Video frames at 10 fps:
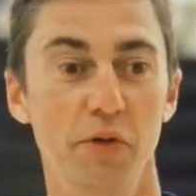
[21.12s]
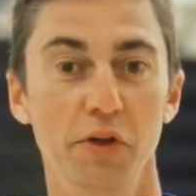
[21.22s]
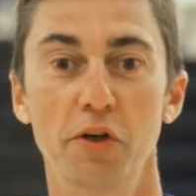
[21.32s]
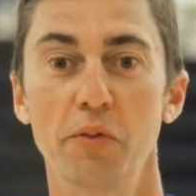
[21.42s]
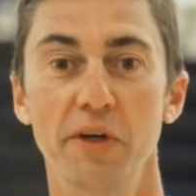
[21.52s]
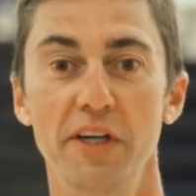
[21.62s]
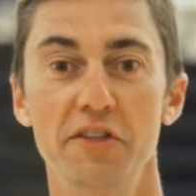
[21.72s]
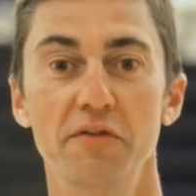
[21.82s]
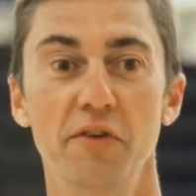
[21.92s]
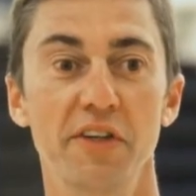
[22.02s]
to a
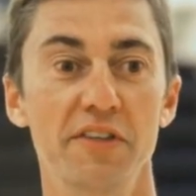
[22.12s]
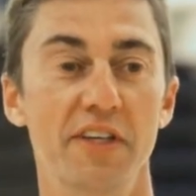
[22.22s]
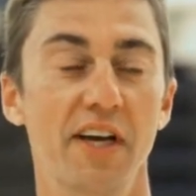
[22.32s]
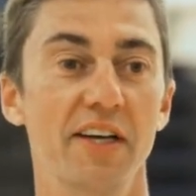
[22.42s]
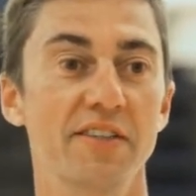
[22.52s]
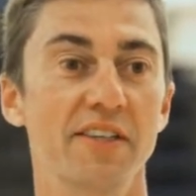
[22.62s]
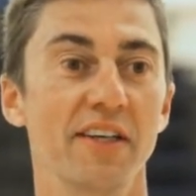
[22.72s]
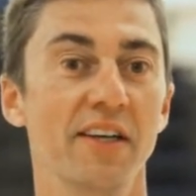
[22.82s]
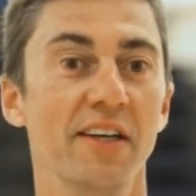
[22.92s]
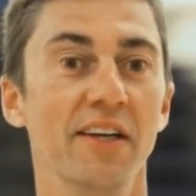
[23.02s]
culmination for these guys.
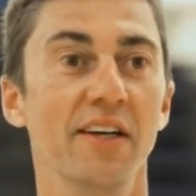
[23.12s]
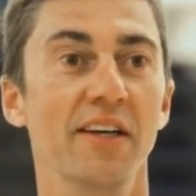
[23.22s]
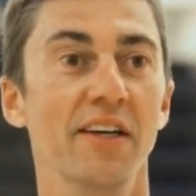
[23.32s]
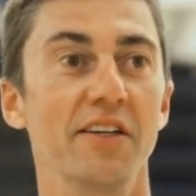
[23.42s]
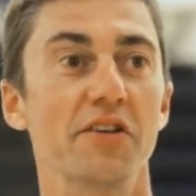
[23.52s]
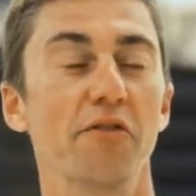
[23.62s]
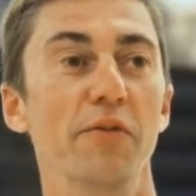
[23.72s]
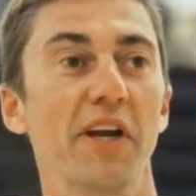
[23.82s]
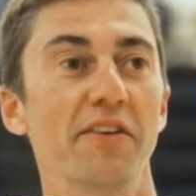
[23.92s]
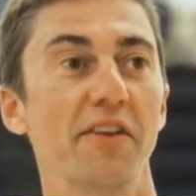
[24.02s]
It's hard for
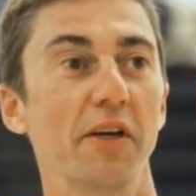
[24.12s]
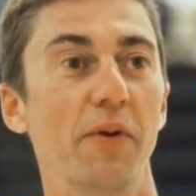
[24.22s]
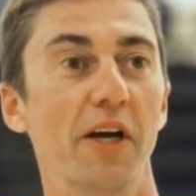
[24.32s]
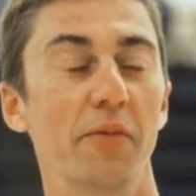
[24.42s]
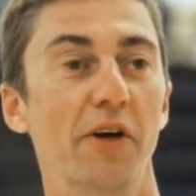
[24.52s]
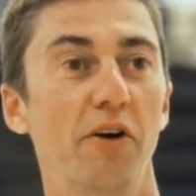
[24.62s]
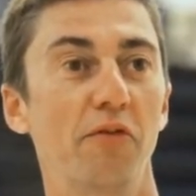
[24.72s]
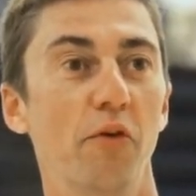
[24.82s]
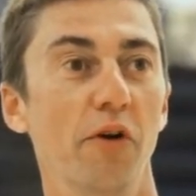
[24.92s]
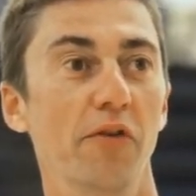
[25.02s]
me not to think back about all
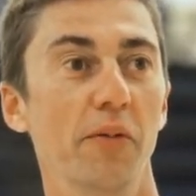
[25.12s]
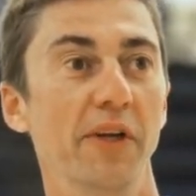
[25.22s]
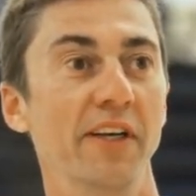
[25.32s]
four of them, and